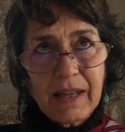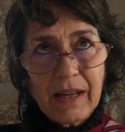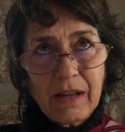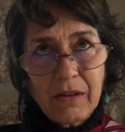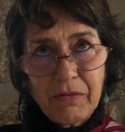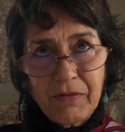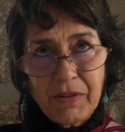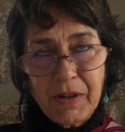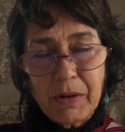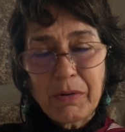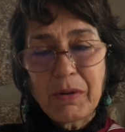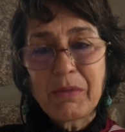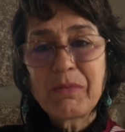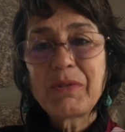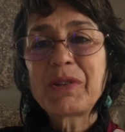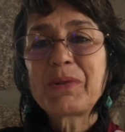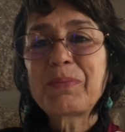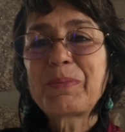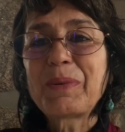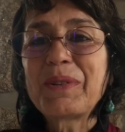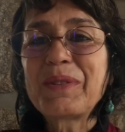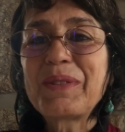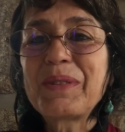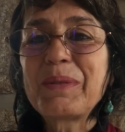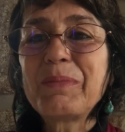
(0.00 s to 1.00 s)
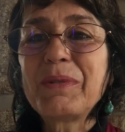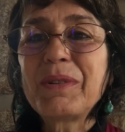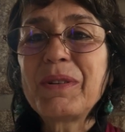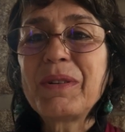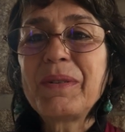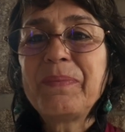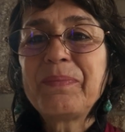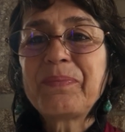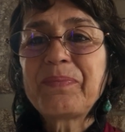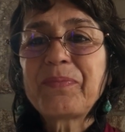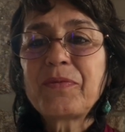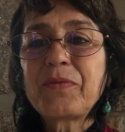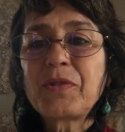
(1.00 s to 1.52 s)
are very responsible
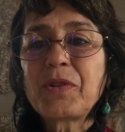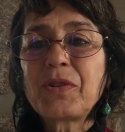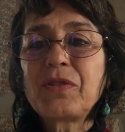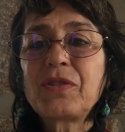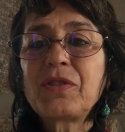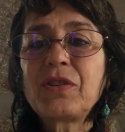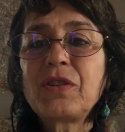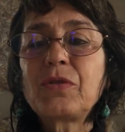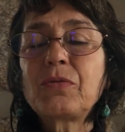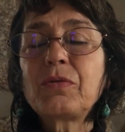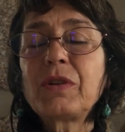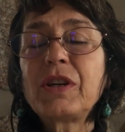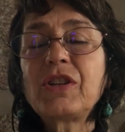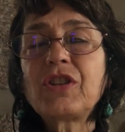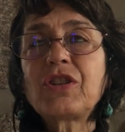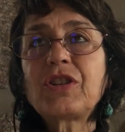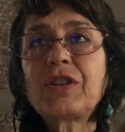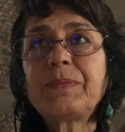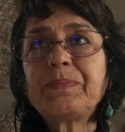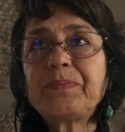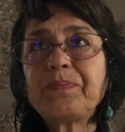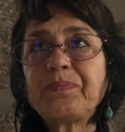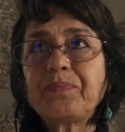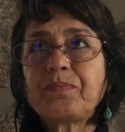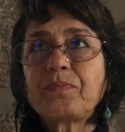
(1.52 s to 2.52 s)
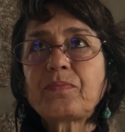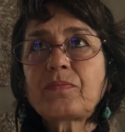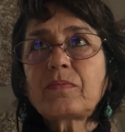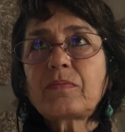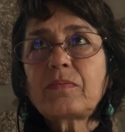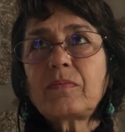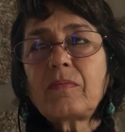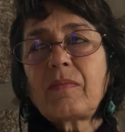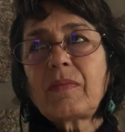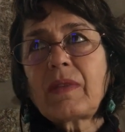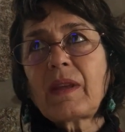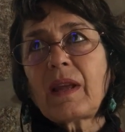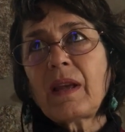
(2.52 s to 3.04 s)
for the situation,
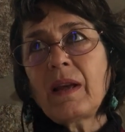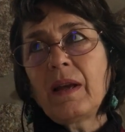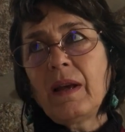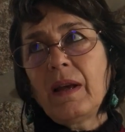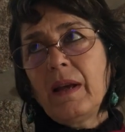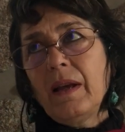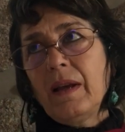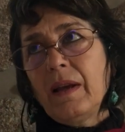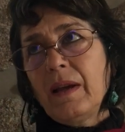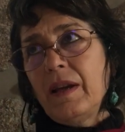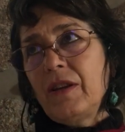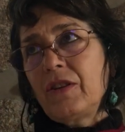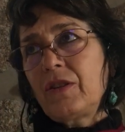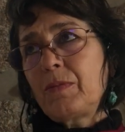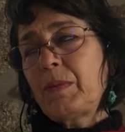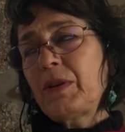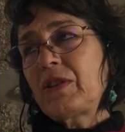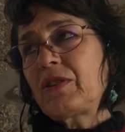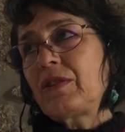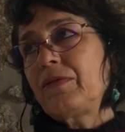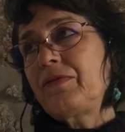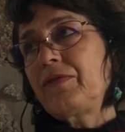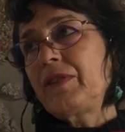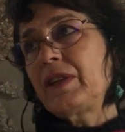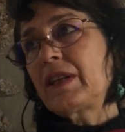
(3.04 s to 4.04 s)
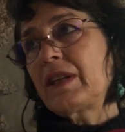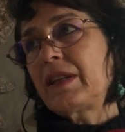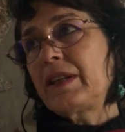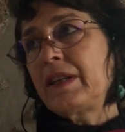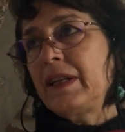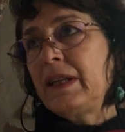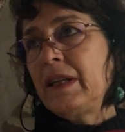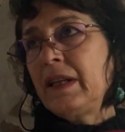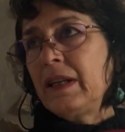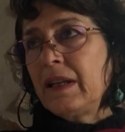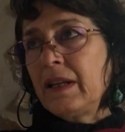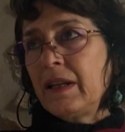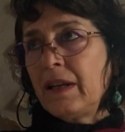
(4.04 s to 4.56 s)
and
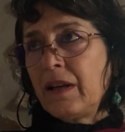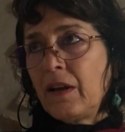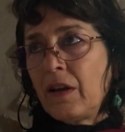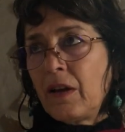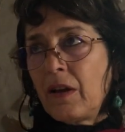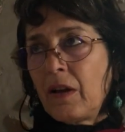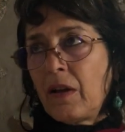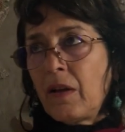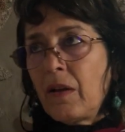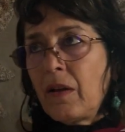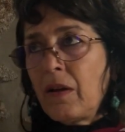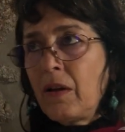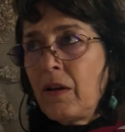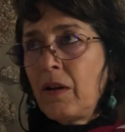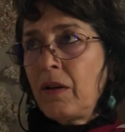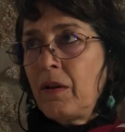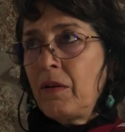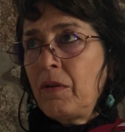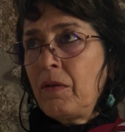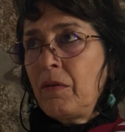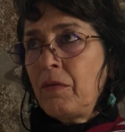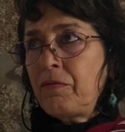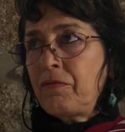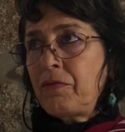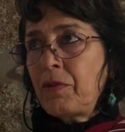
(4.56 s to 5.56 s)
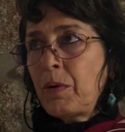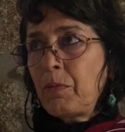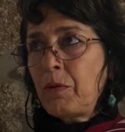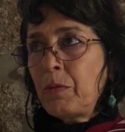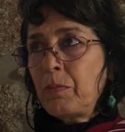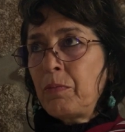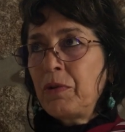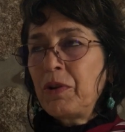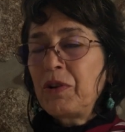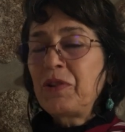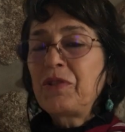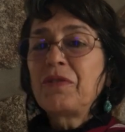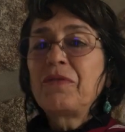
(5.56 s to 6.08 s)
specifically from the
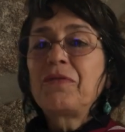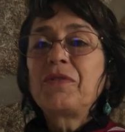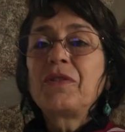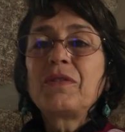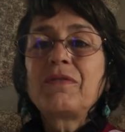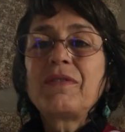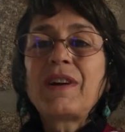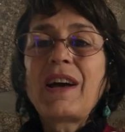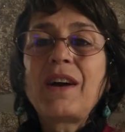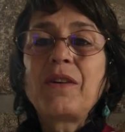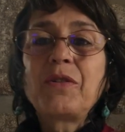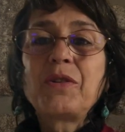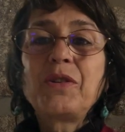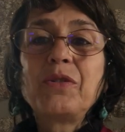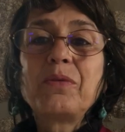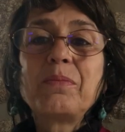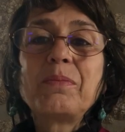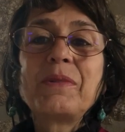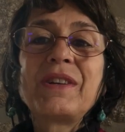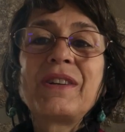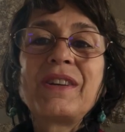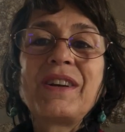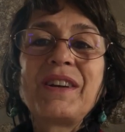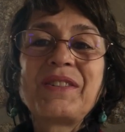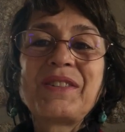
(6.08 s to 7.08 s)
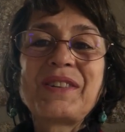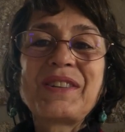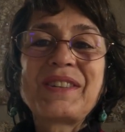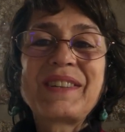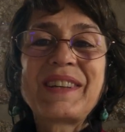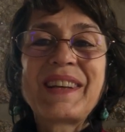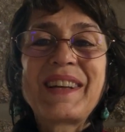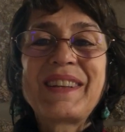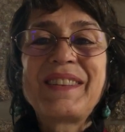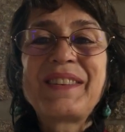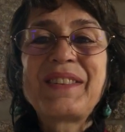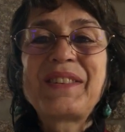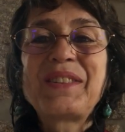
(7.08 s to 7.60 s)
point of view of how humans
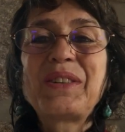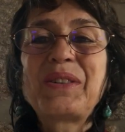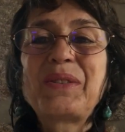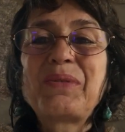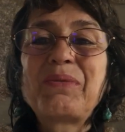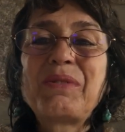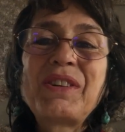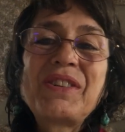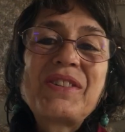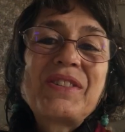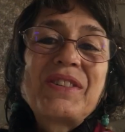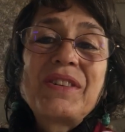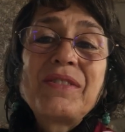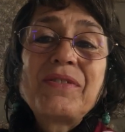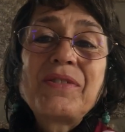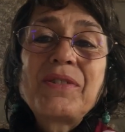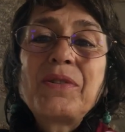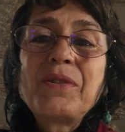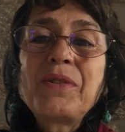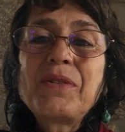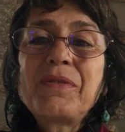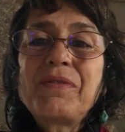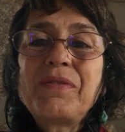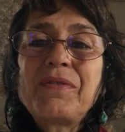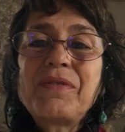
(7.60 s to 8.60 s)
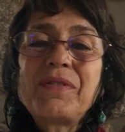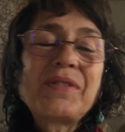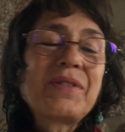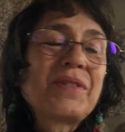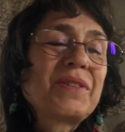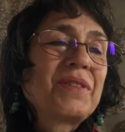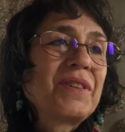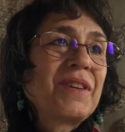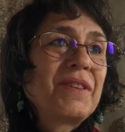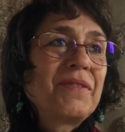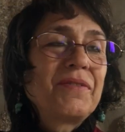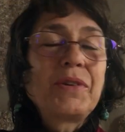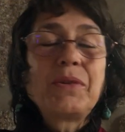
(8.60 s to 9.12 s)
understand the situation. Of course,
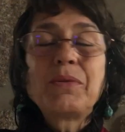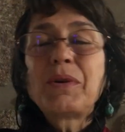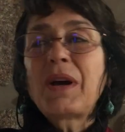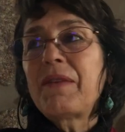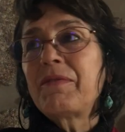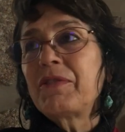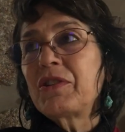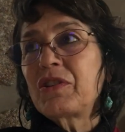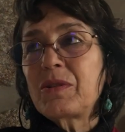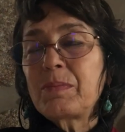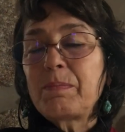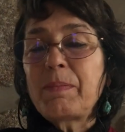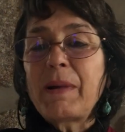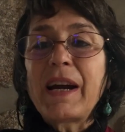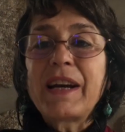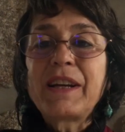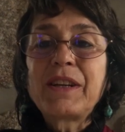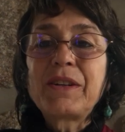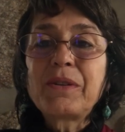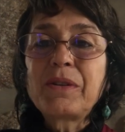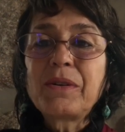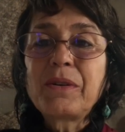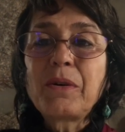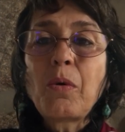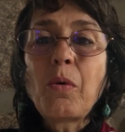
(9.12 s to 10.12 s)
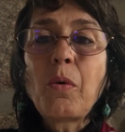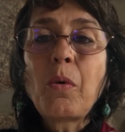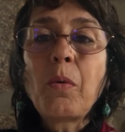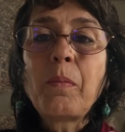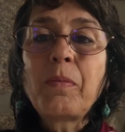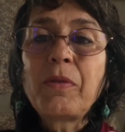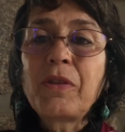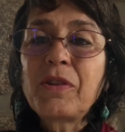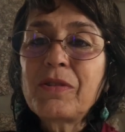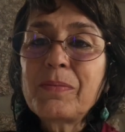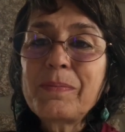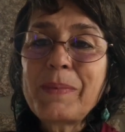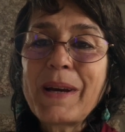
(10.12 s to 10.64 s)
if you have a spider home,
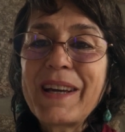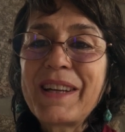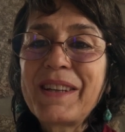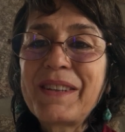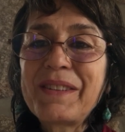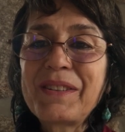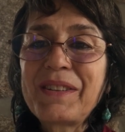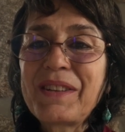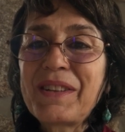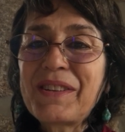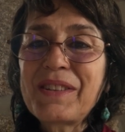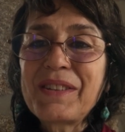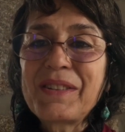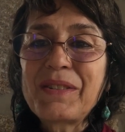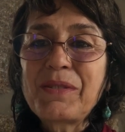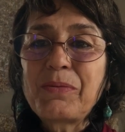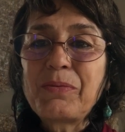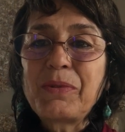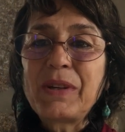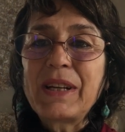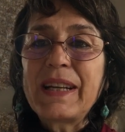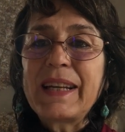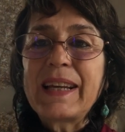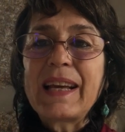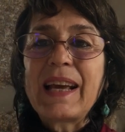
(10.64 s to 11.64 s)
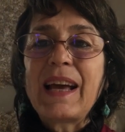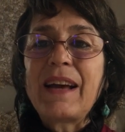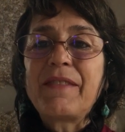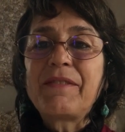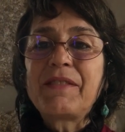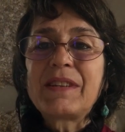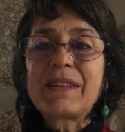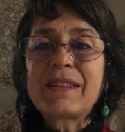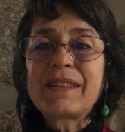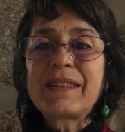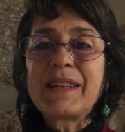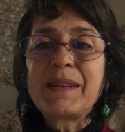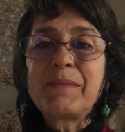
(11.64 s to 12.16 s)
the spider doesn't really have the
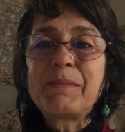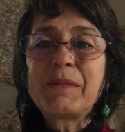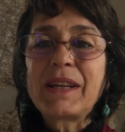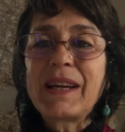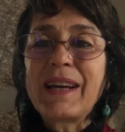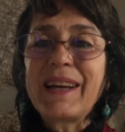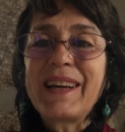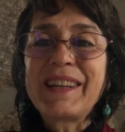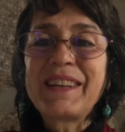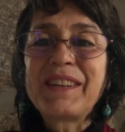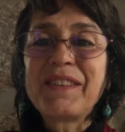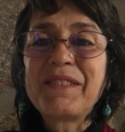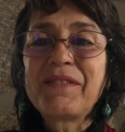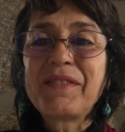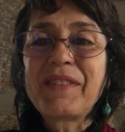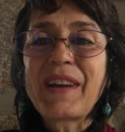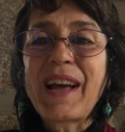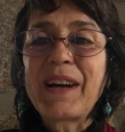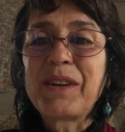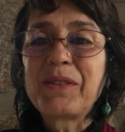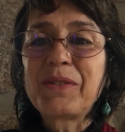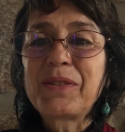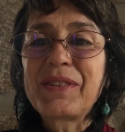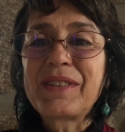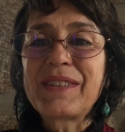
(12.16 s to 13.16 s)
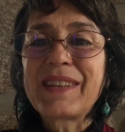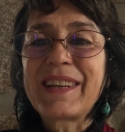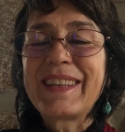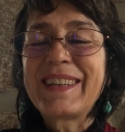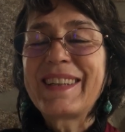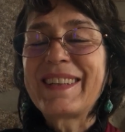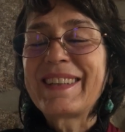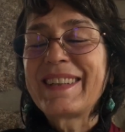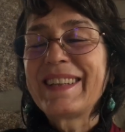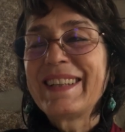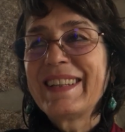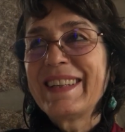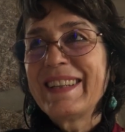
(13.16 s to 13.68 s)
same kind of outset